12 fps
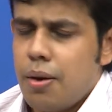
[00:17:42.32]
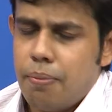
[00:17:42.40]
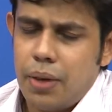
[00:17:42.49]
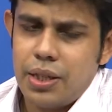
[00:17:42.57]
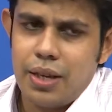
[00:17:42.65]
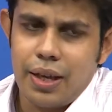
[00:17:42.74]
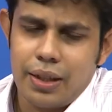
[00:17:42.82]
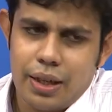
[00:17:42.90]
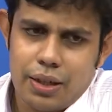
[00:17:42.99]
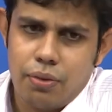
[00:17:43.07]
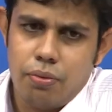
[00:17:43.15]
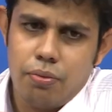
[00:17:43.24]
by saying
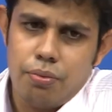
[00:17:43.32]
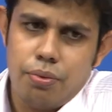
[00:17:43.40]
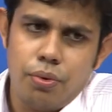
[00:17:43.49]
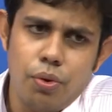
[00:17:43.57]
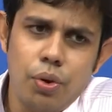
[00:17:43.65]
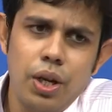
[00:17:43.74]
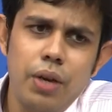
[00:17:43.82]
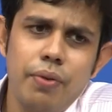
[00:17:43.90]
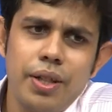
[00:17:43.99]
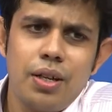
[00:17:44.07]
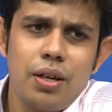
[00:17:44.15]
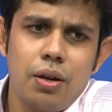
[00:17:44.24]
that only
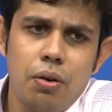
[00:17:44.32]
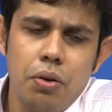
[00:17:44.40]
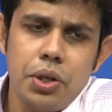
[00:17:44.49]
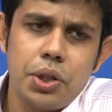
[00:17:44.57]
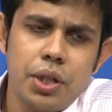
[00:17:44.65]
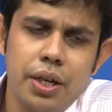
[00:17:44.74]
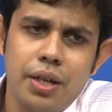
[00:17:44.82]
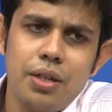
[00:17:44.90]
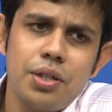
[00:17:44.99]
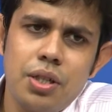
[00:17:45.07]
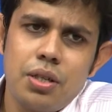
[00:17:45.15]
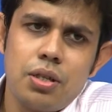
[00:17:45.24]
when the collision
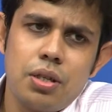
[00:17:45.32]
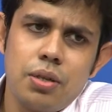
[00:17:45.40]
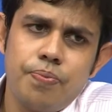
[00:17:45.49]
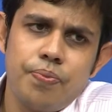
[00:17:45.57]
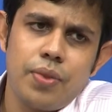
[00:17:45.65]
energy is